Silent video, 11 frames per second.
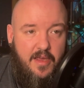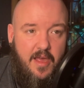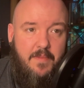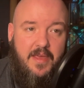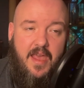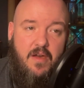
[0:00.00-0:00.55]

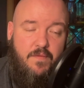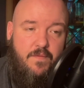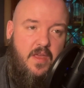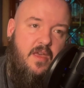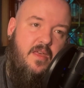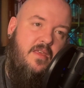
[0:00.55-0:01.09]
coming out
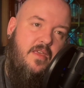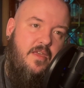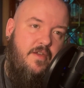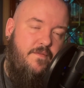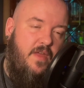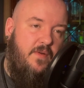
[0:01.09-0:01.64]
via
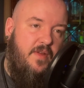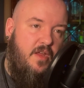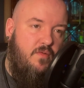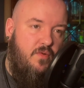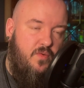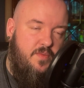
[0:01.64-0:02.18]
varying
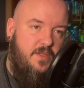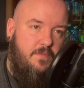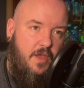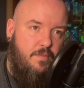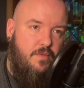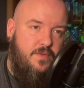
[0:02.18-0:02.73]
groups,
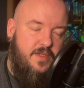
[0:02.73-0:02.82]
peoples,